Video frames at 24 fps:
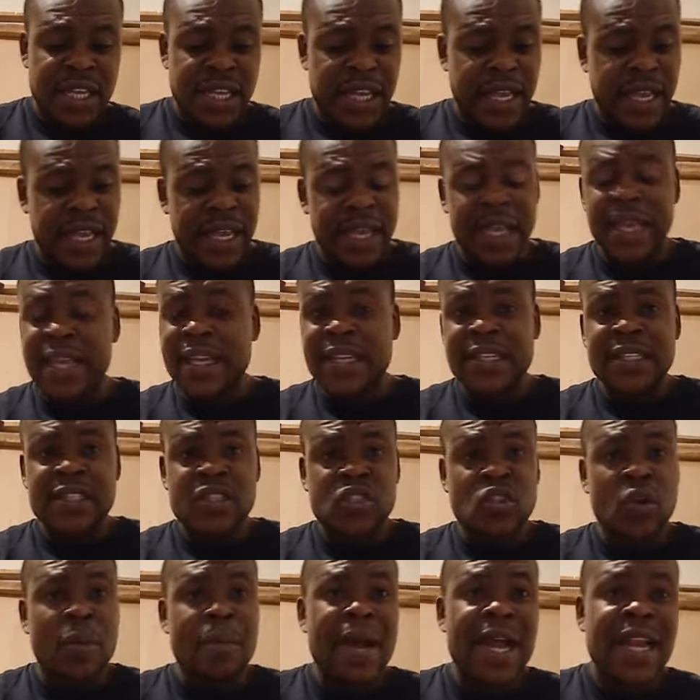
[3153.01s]
In
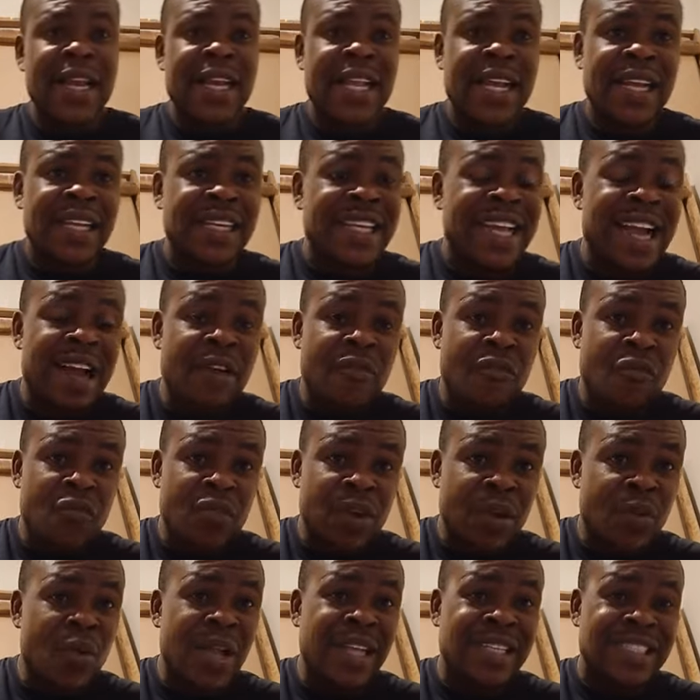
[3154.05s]
Somalia, they
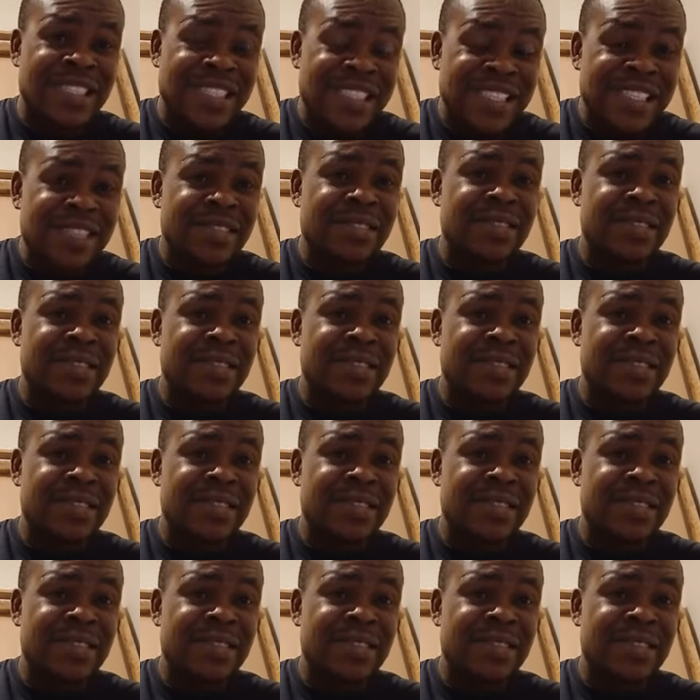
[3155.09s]
were still